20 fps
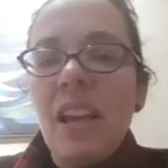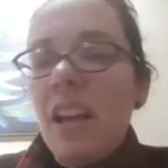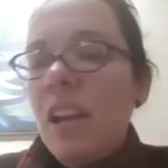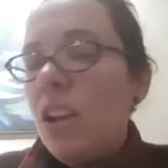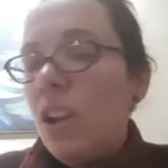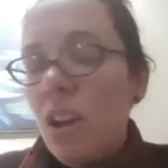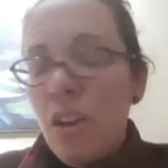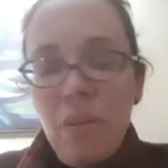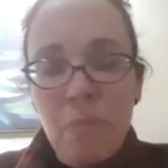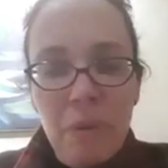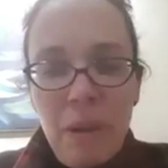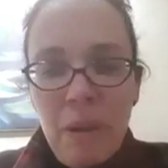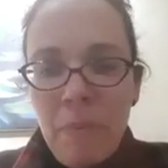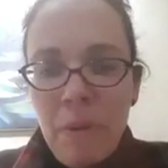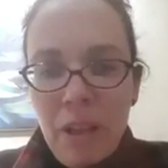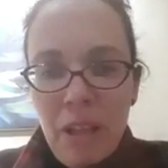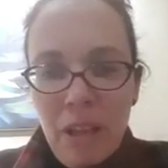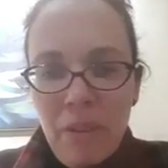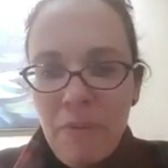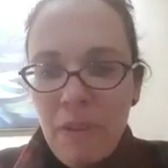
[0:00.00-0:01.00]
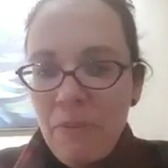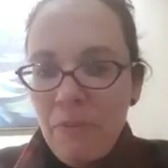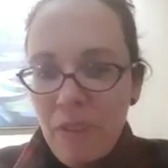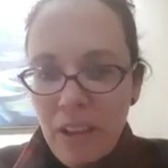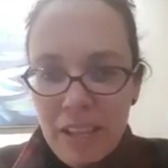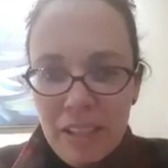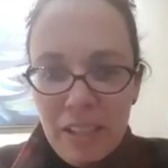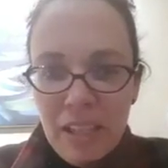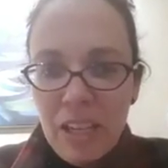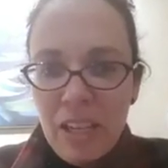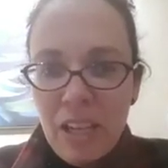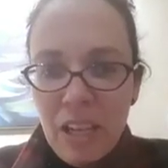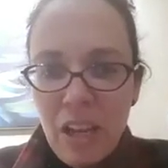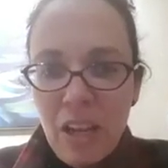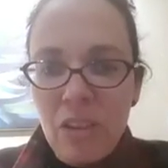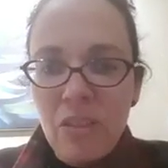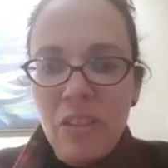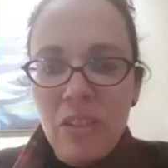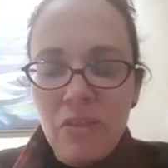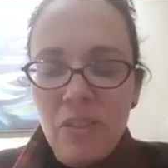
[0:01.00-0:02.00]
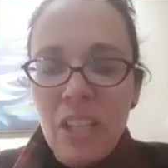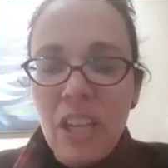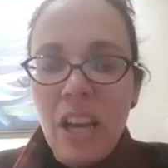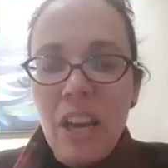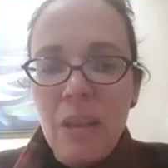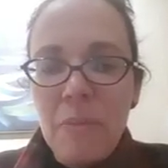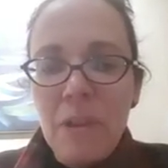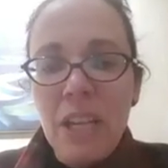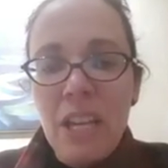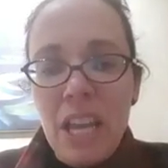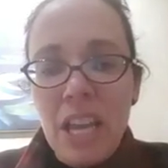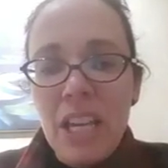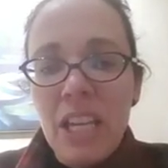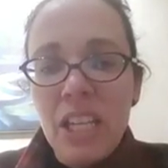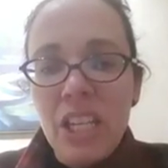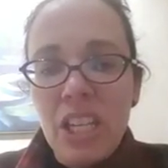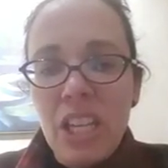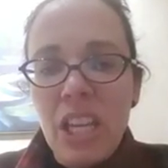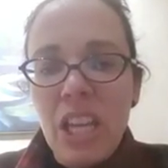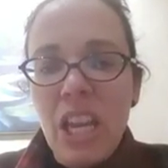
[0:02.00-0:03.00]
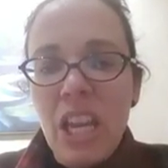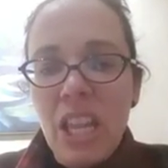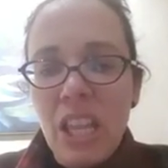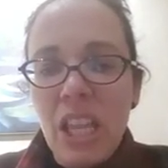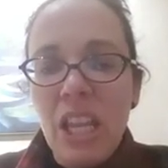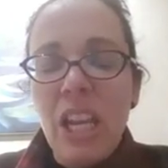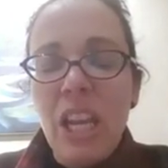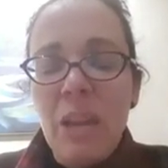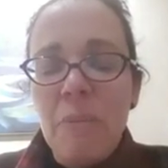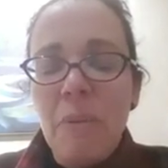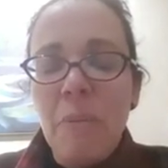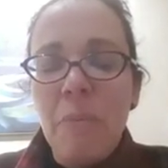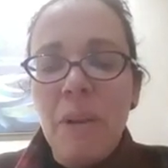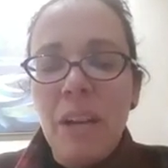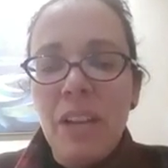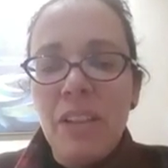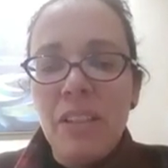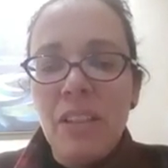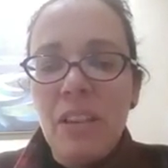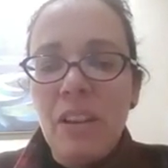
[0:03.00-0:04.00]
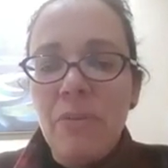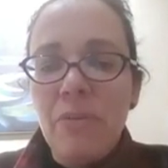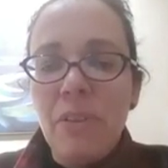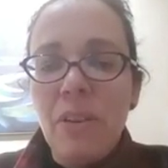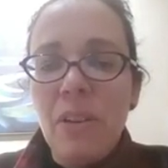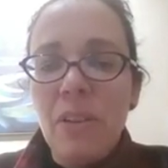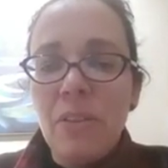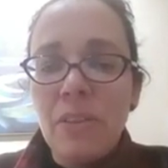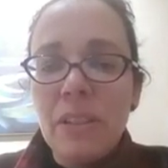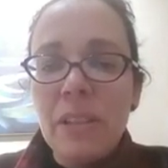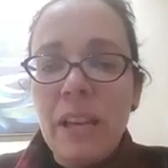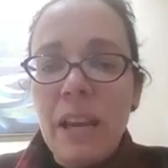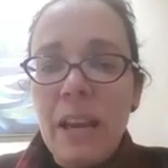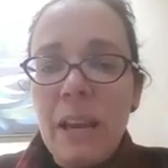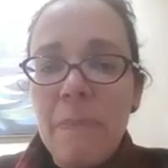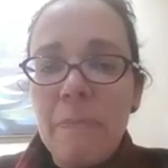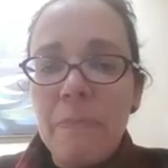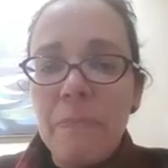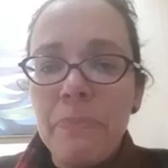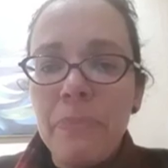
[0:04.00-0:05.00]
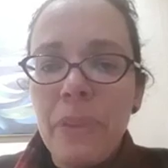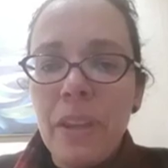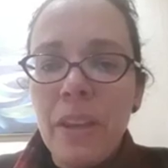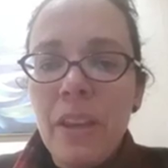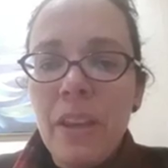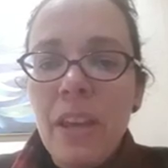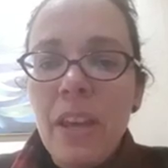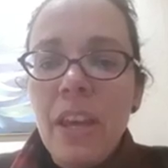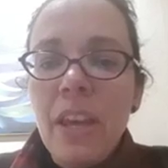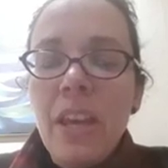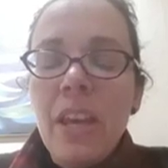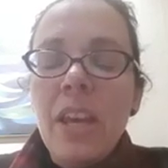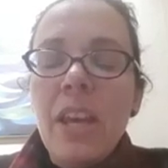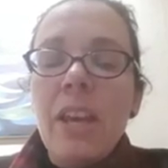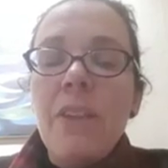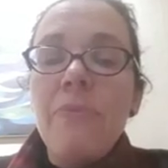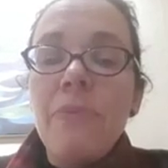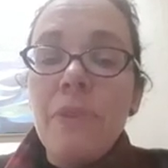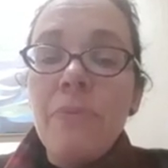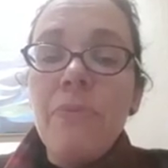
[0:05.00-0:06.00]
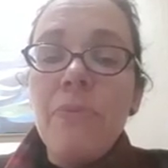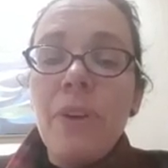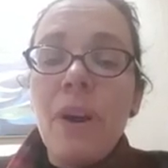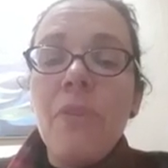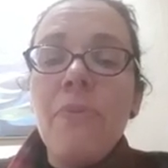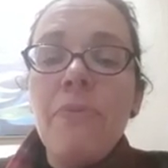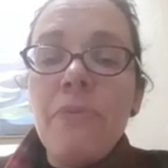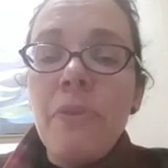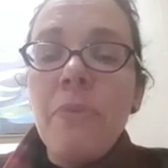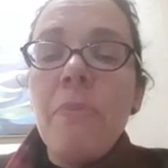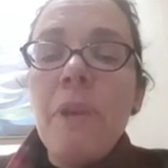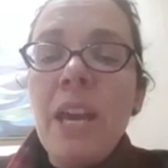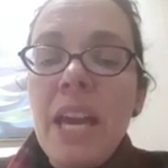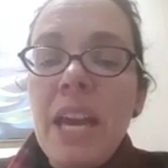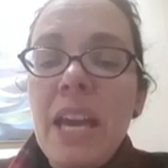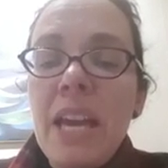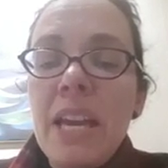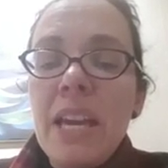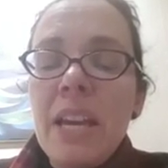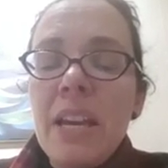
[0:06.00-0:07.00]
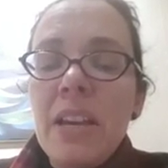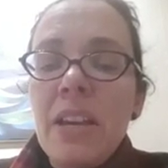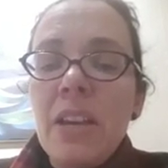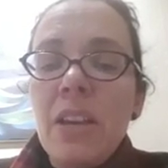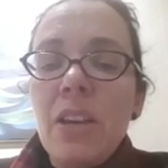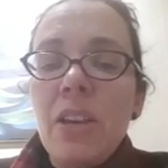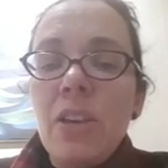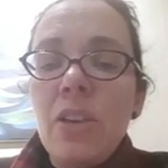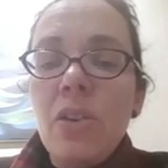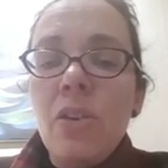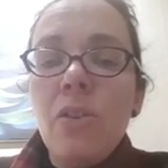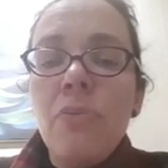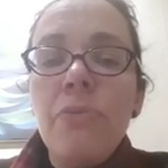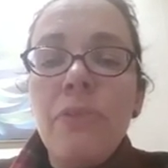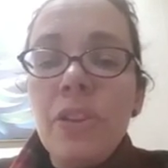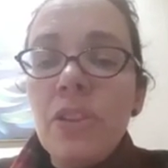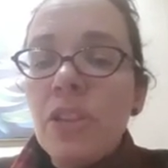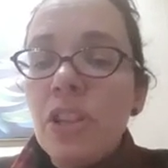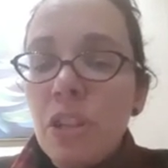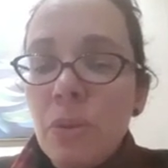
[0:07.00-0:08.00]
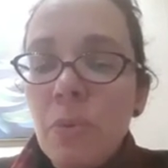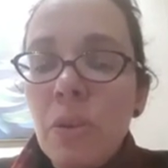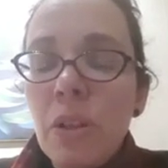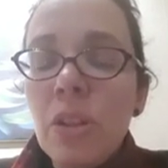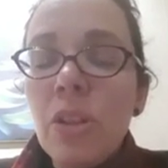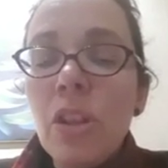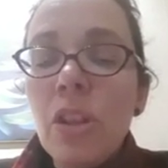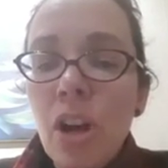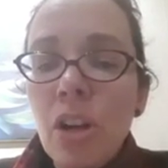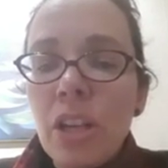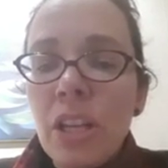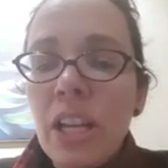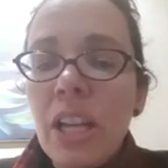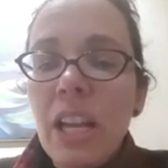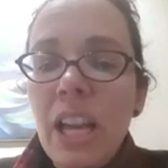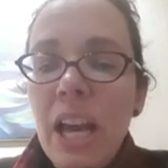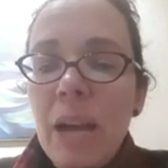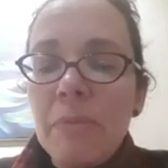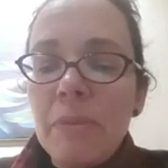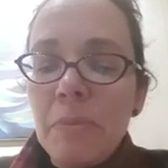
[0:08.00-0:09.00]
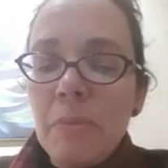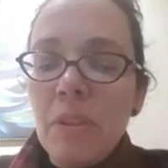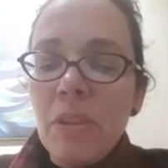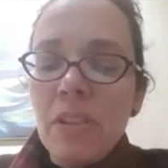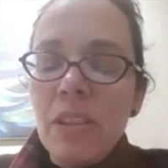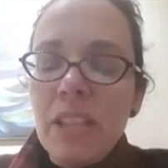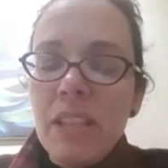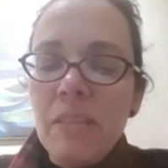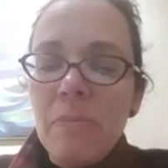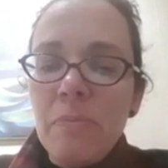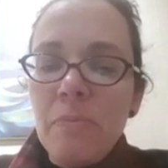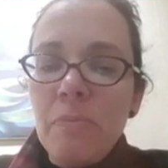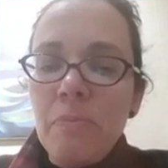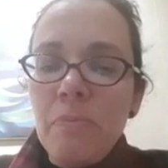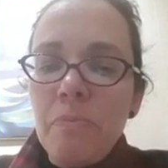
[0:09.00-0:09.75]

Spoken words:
a lot of people have invested loads of time and energy in the Labour Party over a long time. If you vote for me, your future will not collapse because this